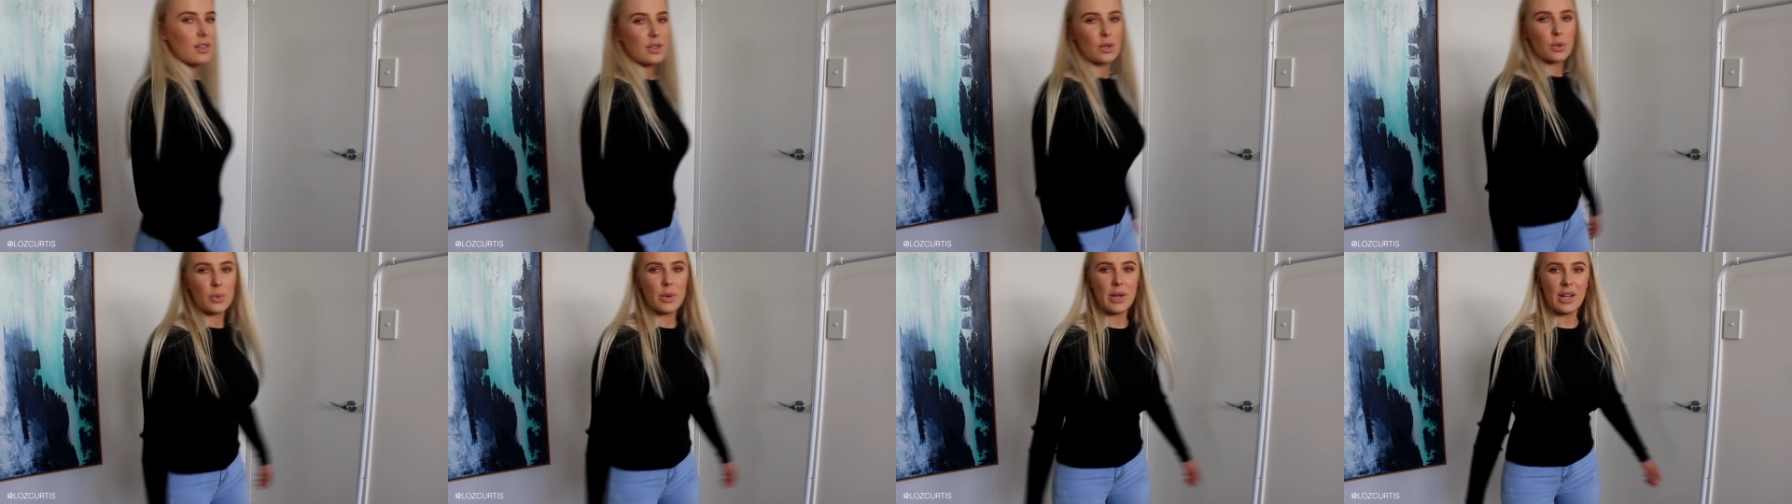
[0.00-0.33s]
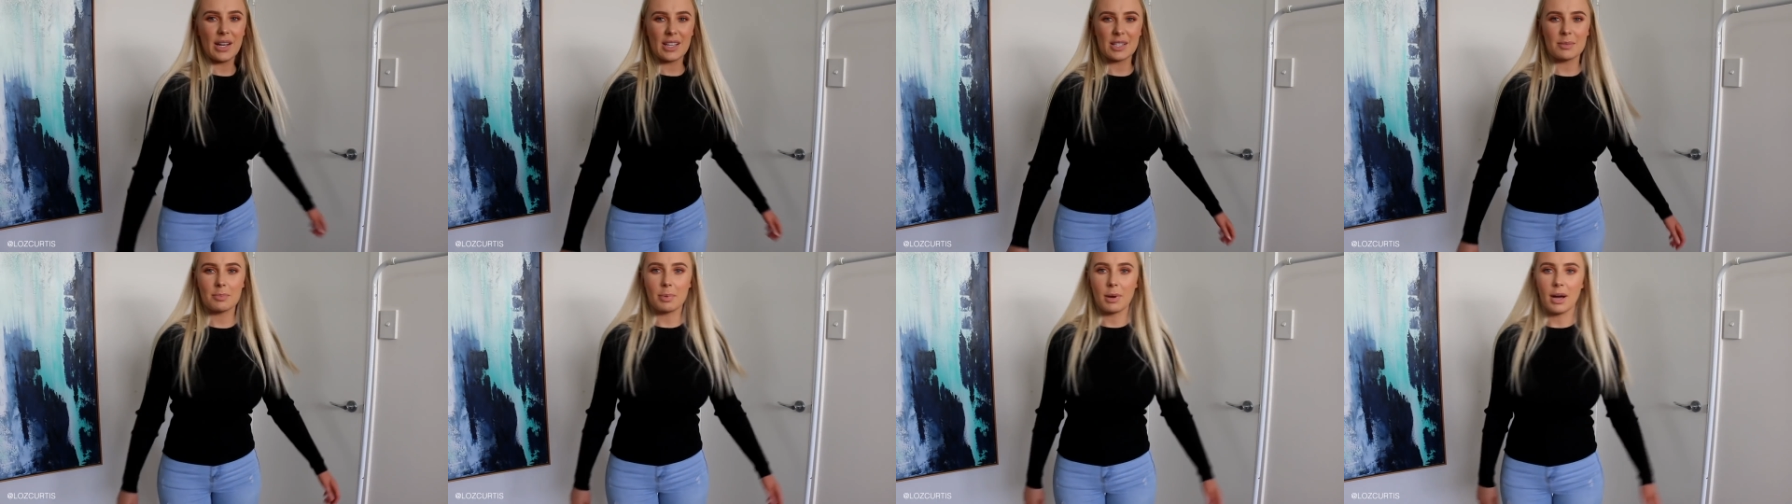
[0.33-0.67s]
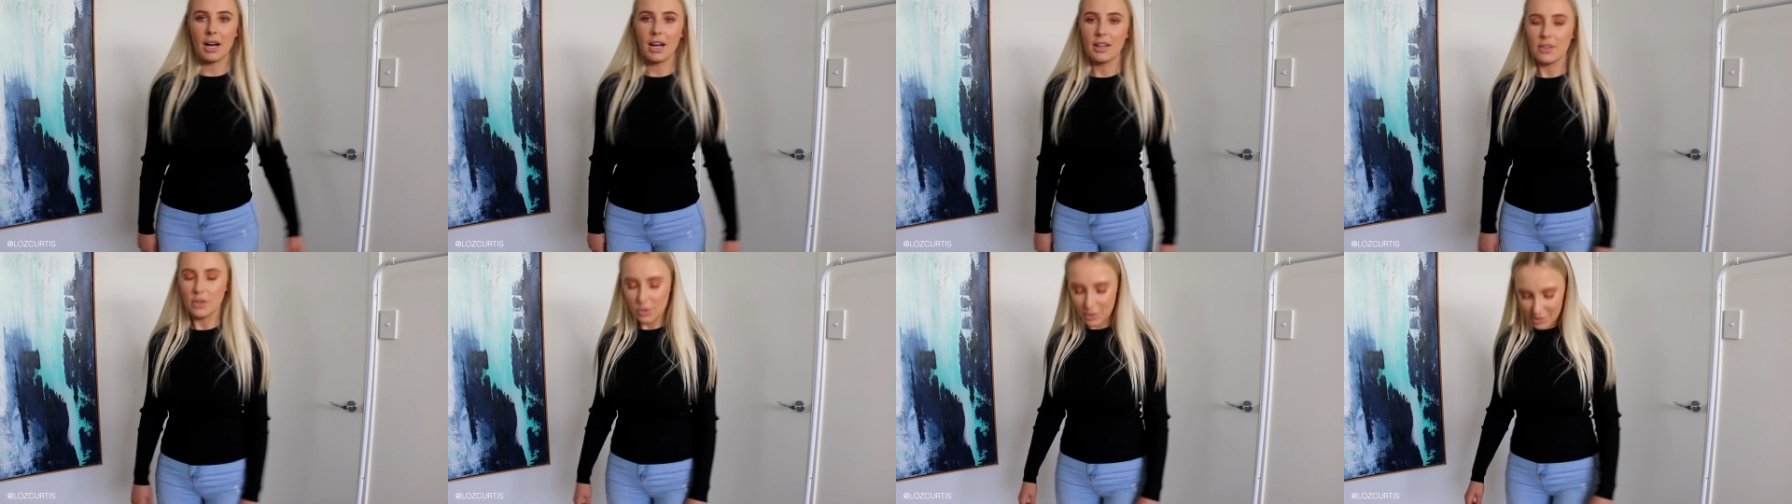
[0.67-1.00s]
the weirdest
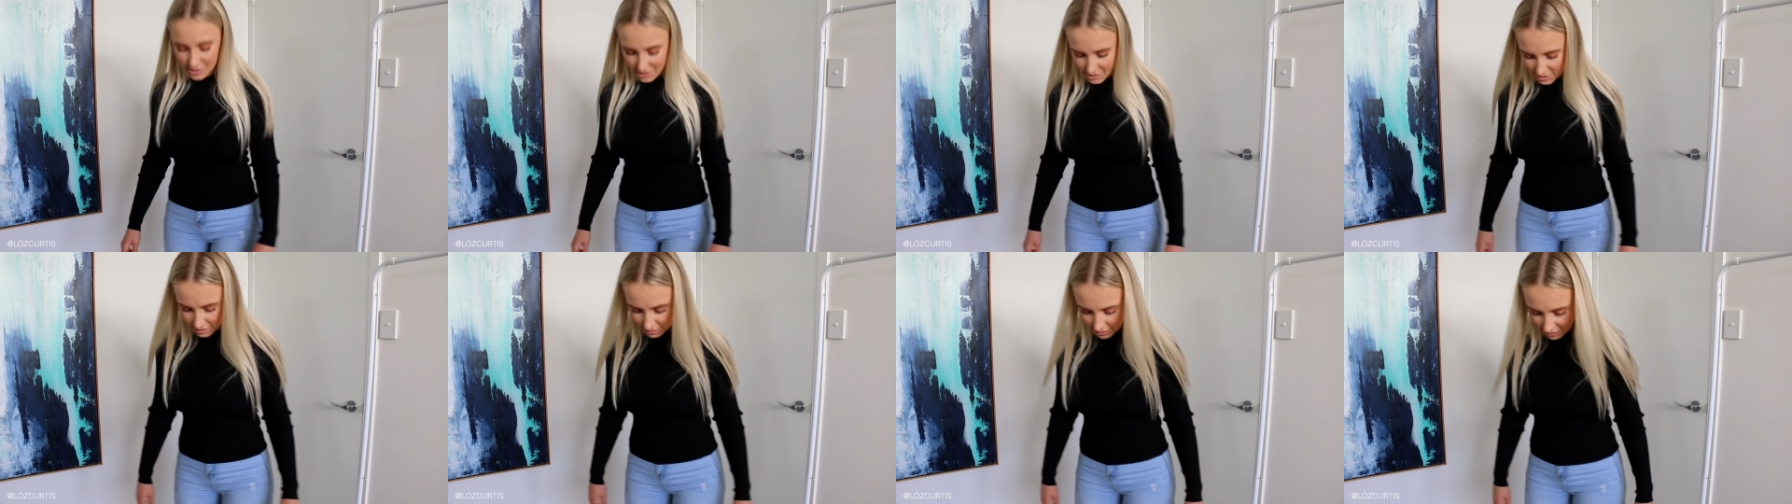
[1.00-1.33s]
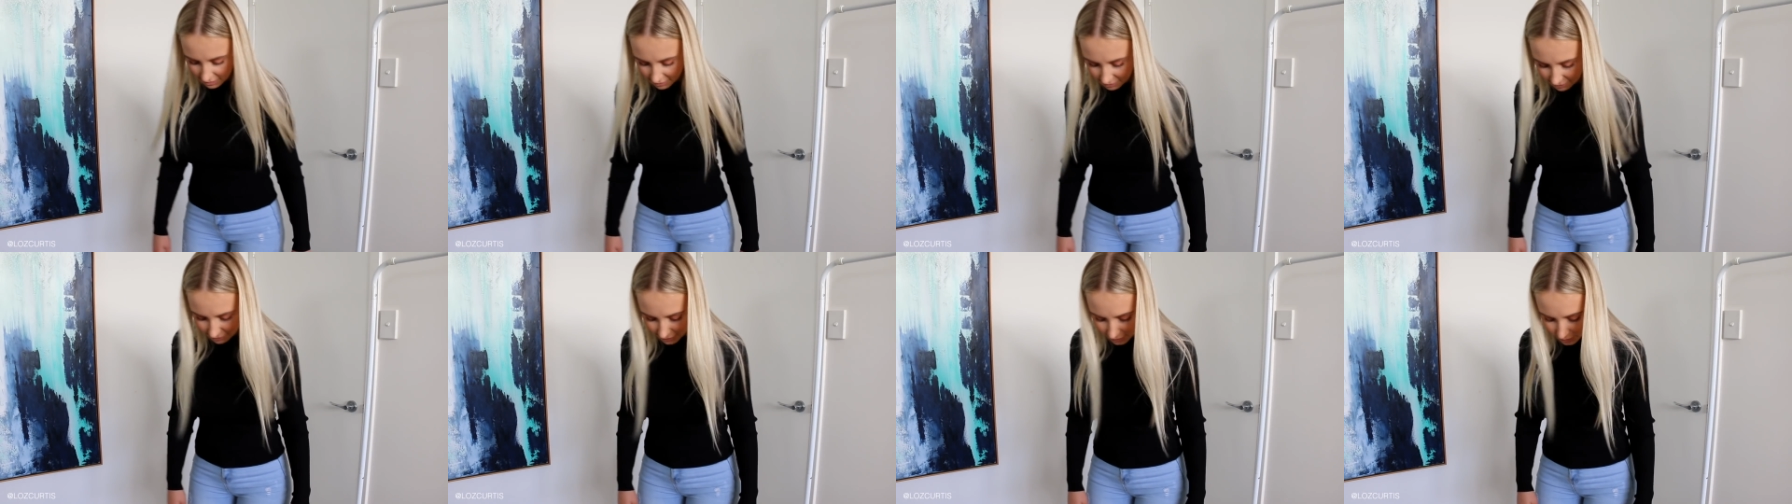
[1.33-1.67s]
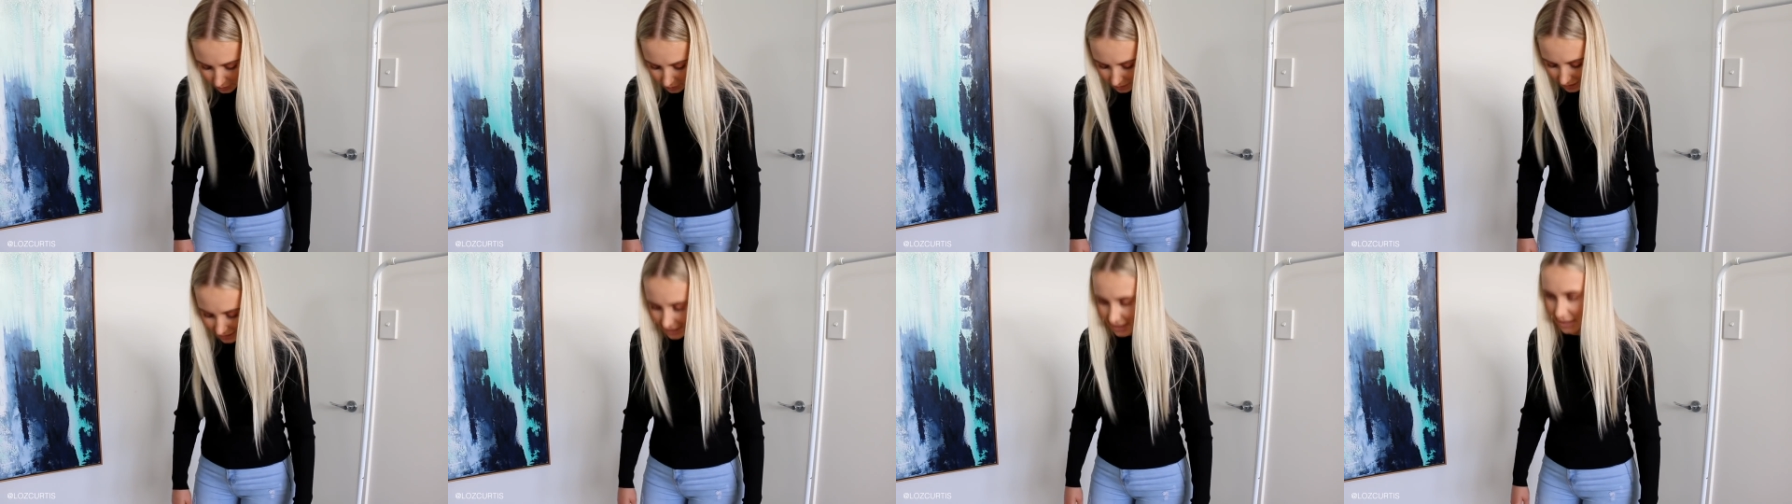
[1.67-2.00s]
part though is that they
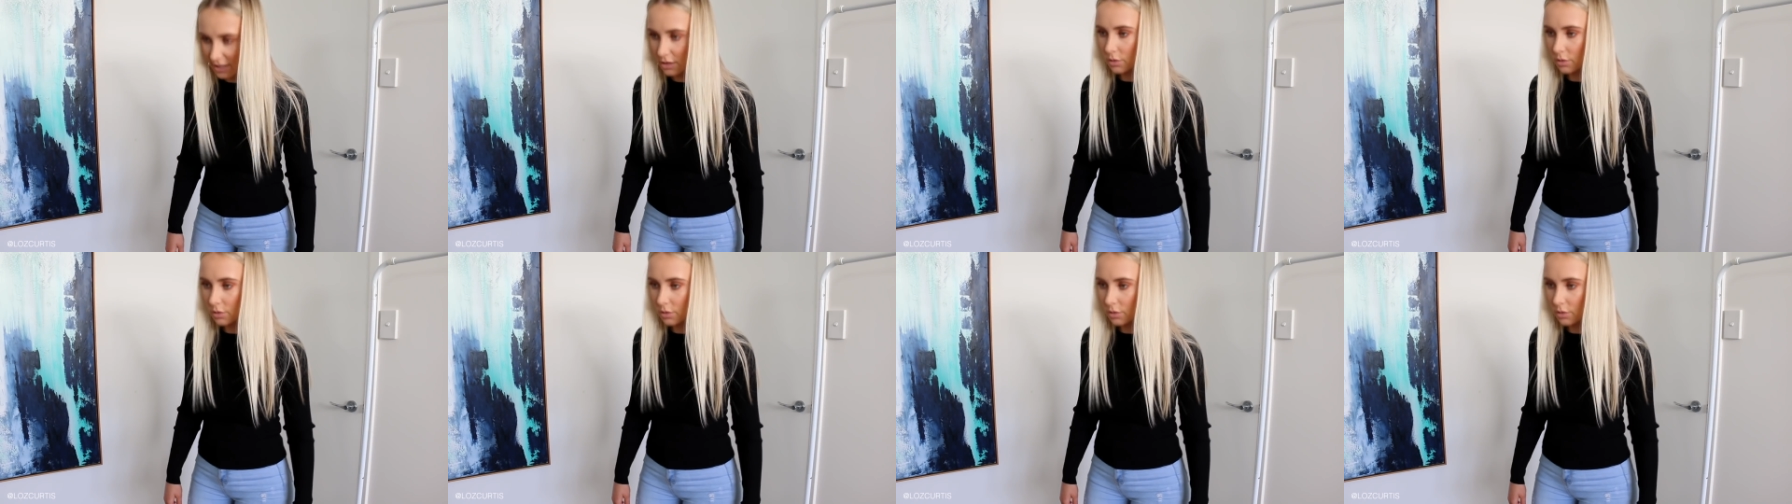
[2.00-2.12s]
feel like